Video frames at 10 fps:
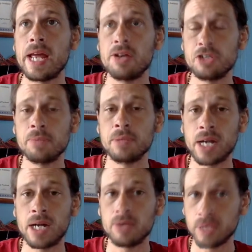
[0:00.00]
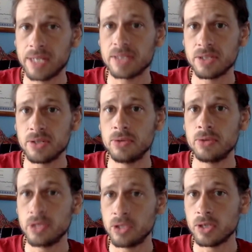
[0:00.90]
how Gemini relates
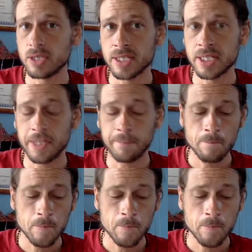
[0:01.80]
to New York City.